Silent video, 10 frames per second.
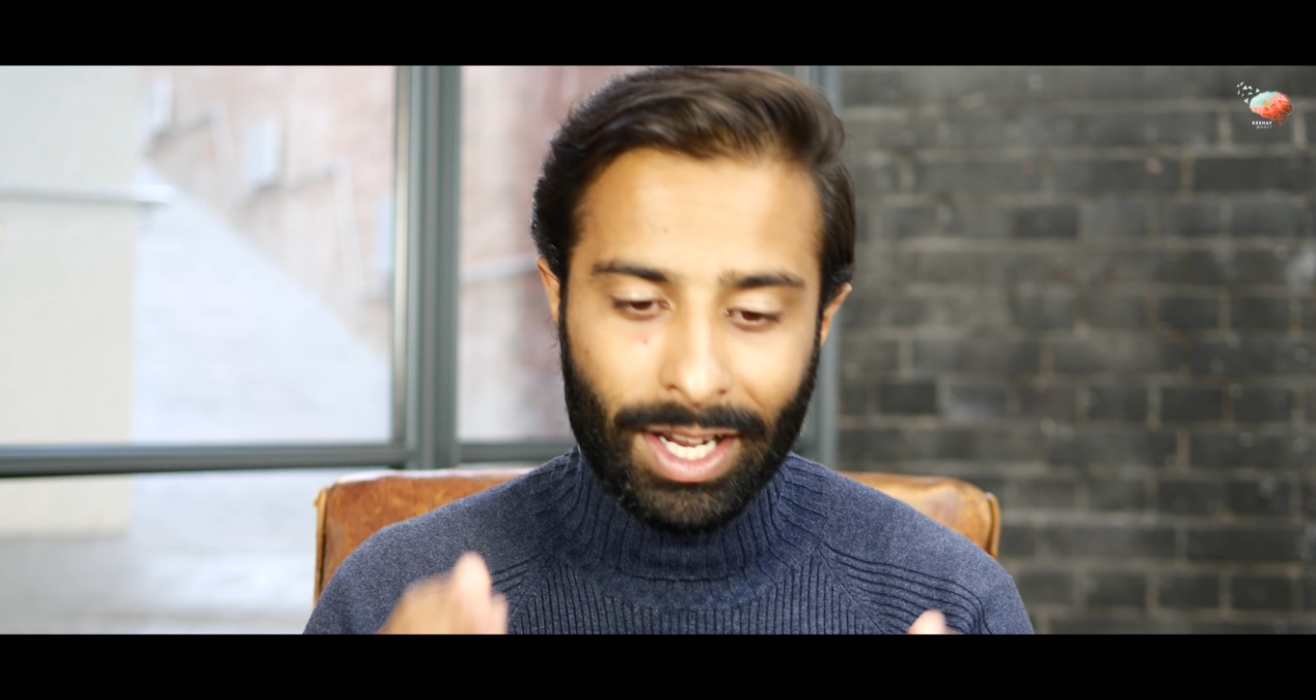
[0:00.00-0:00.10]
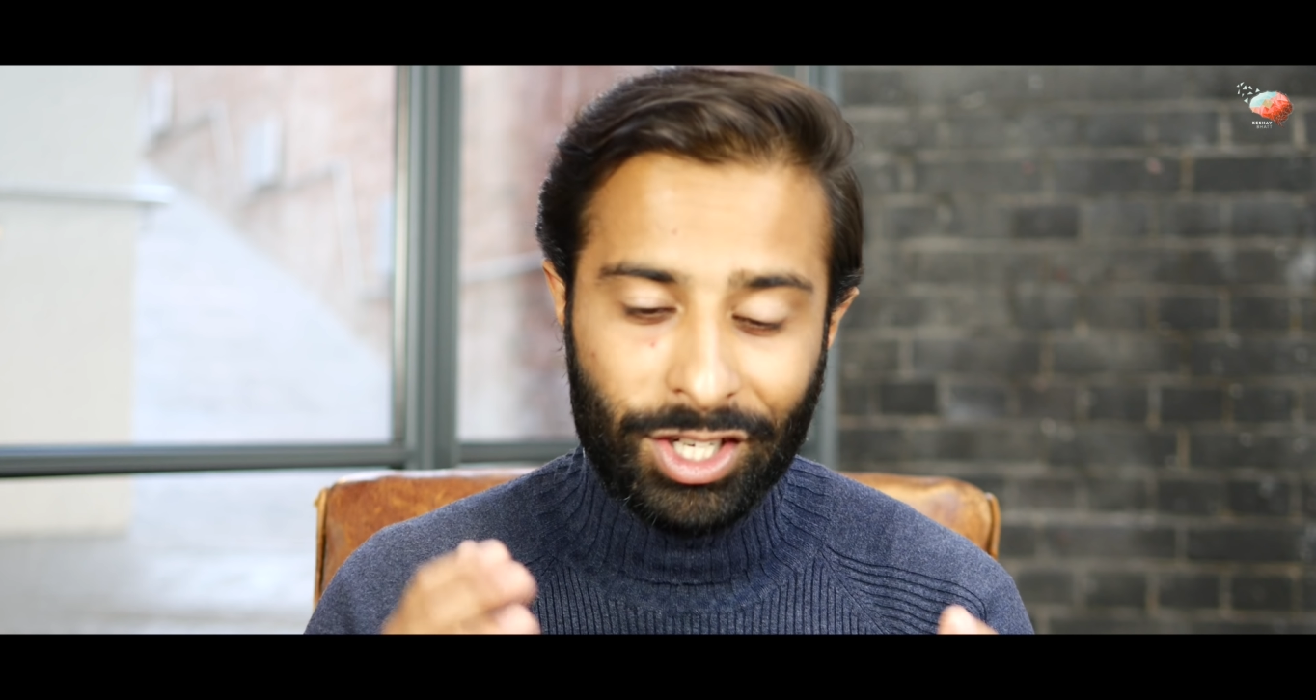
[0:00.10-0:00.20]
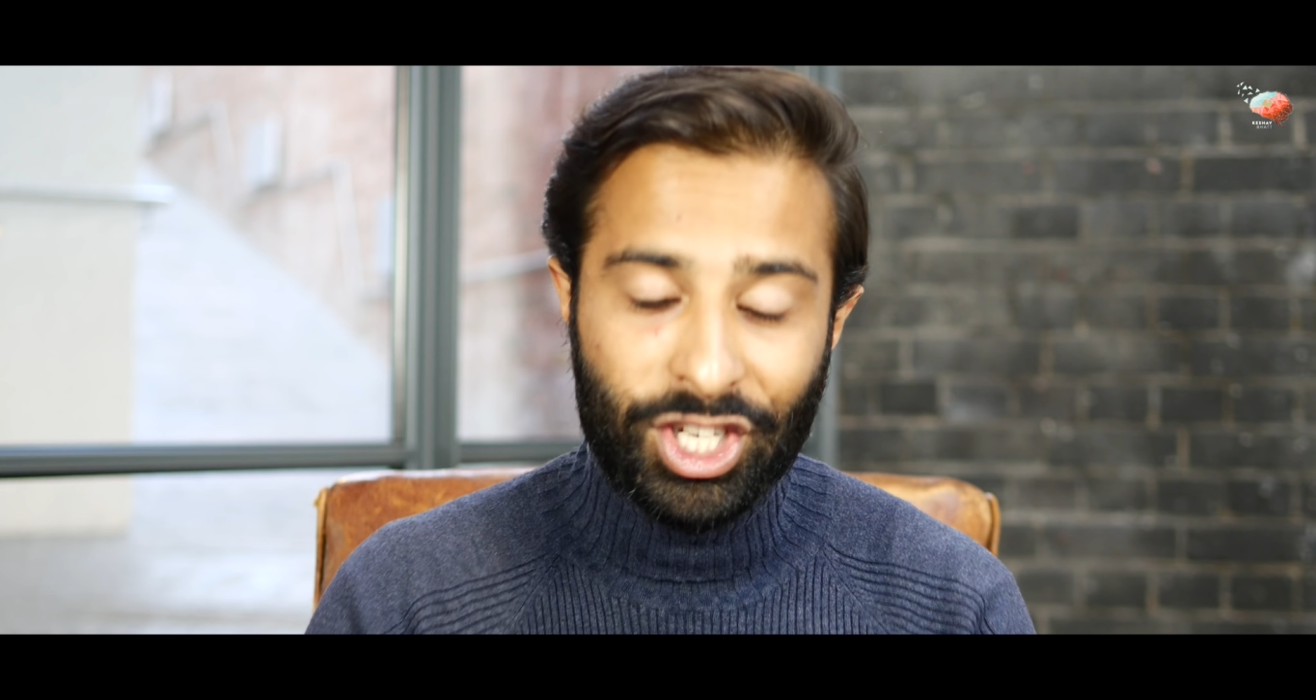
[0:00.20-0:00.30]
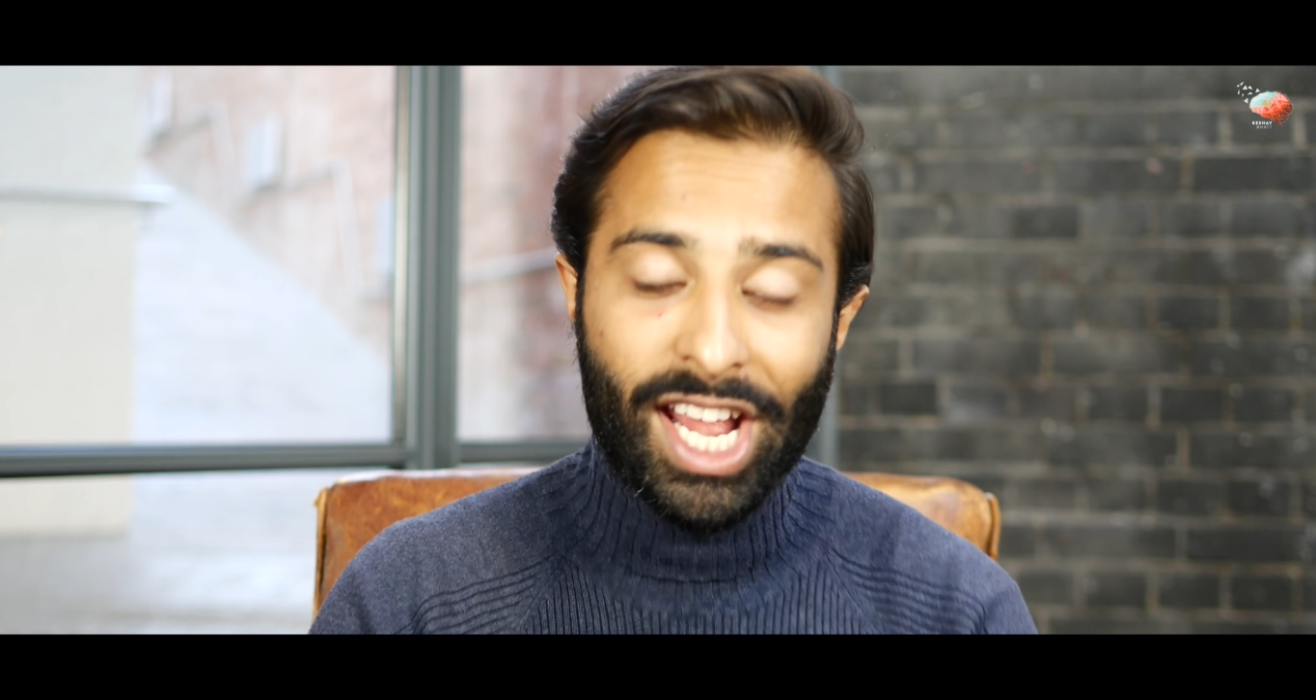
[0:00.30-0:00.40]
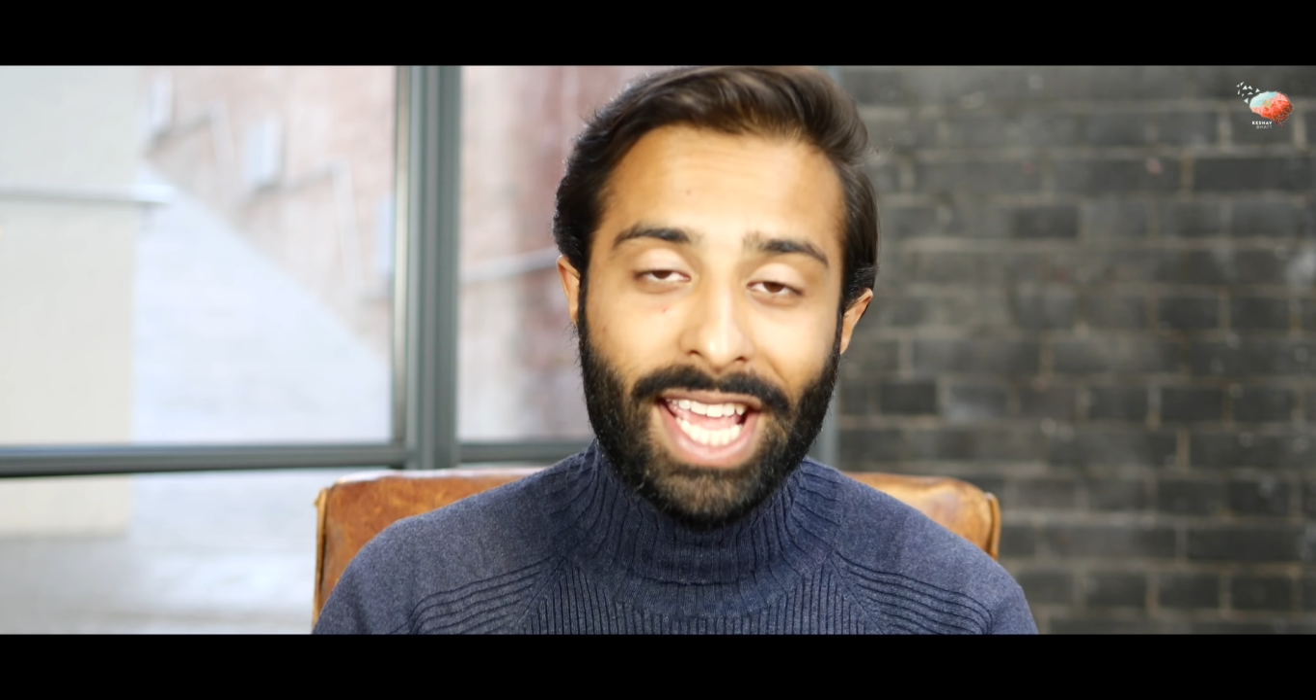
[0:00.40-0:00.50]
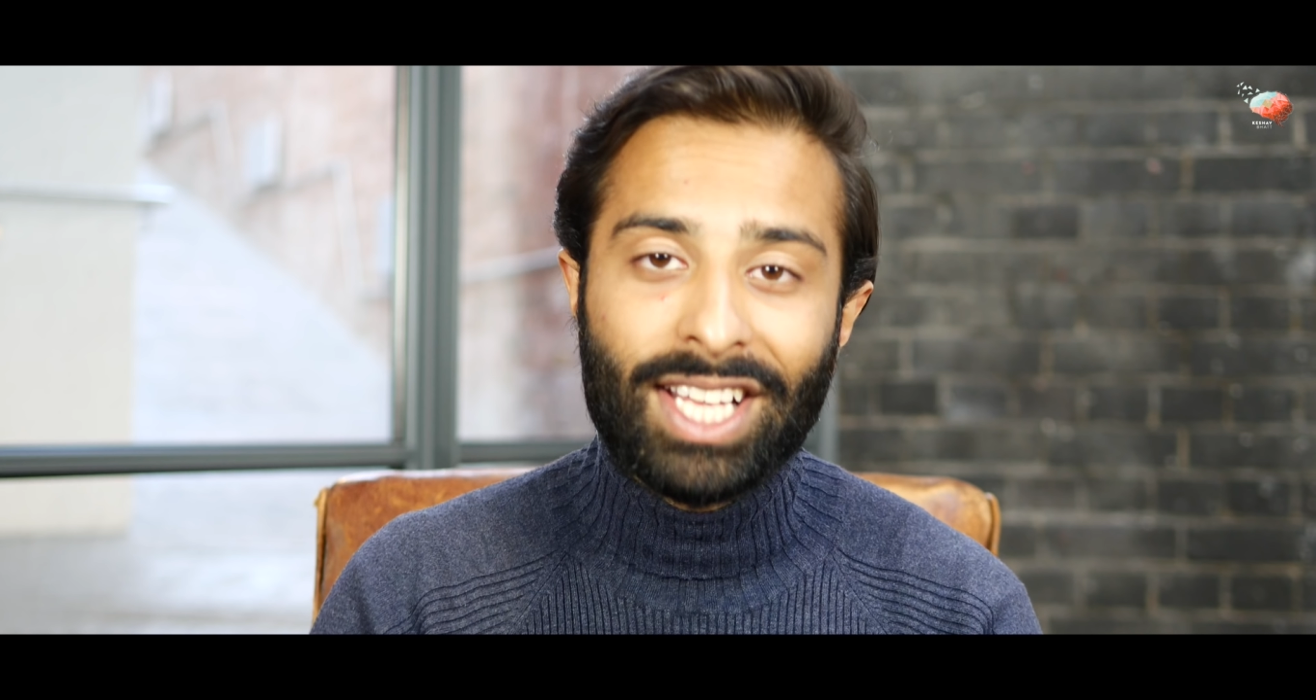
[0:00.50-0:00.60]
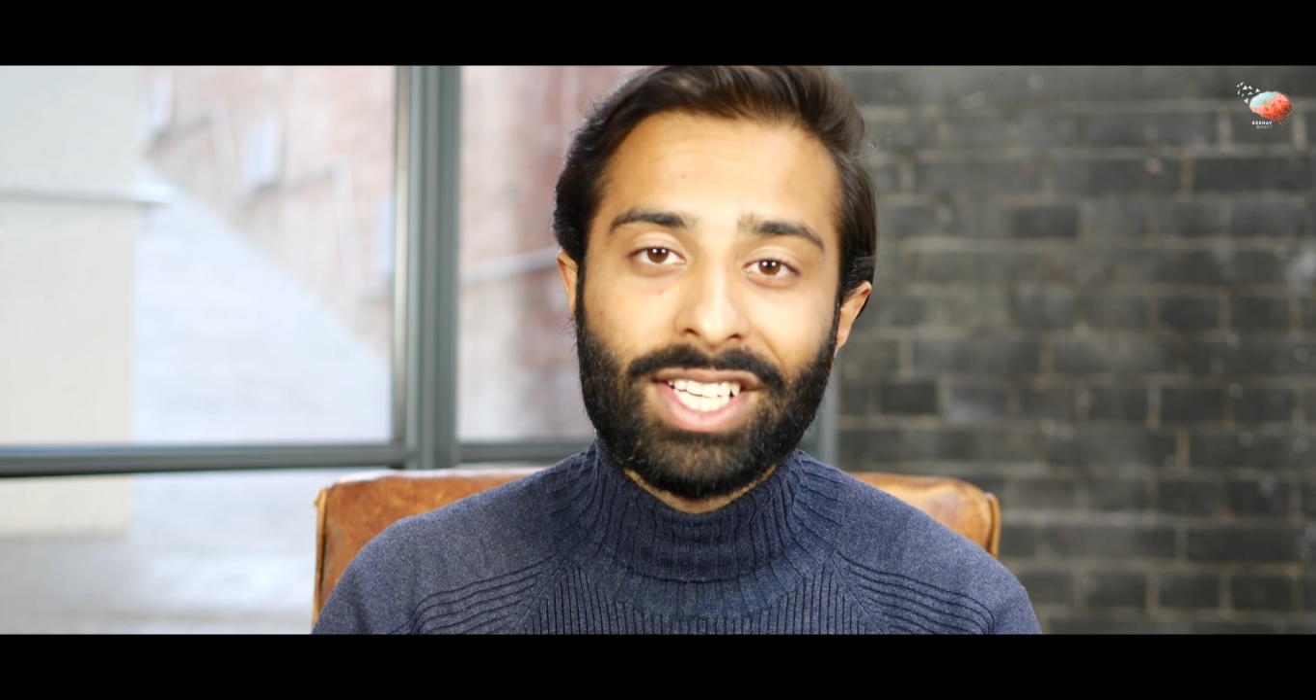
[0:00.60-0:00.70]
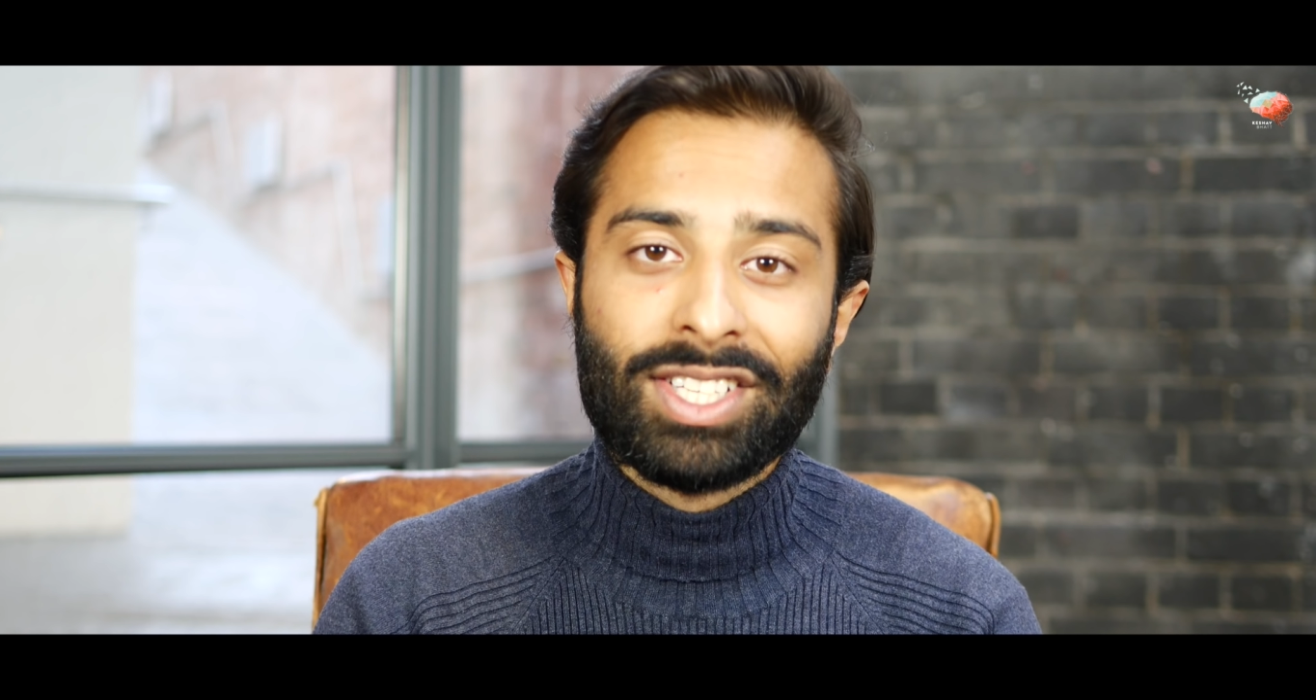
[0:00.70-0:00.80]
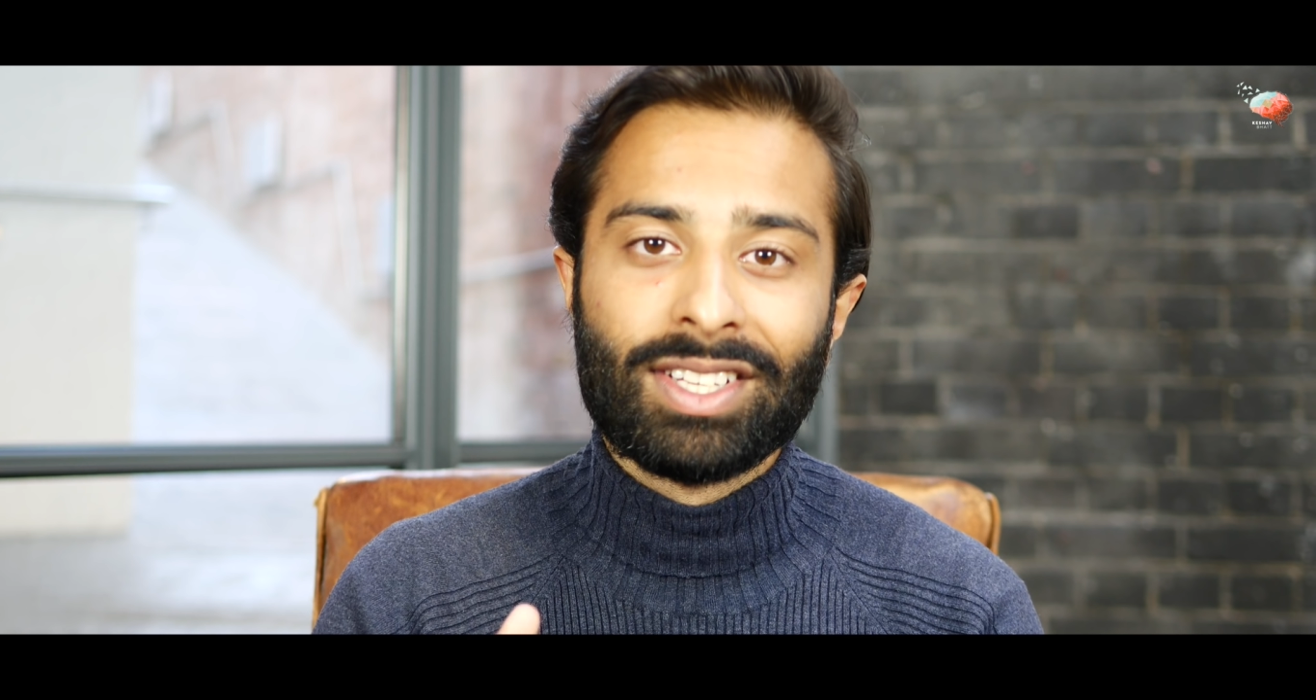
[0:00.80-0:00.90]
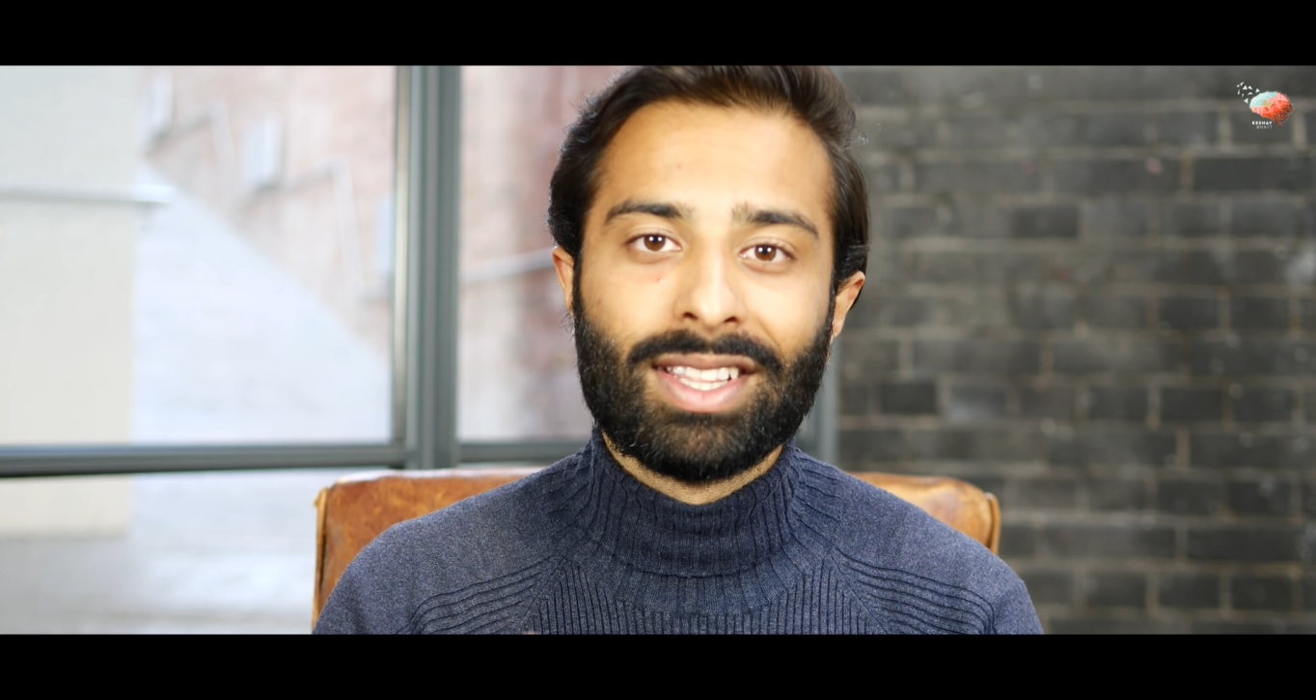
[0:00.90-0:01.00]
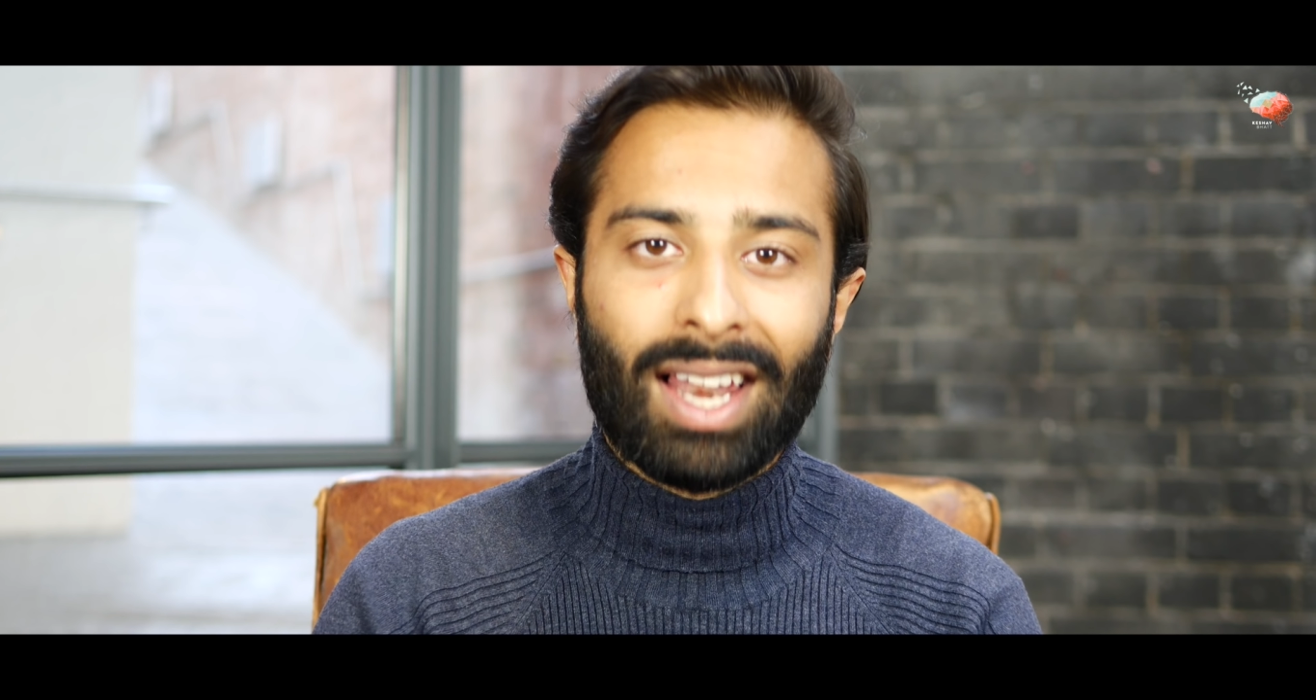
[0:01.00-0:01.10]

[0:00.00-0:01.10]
and change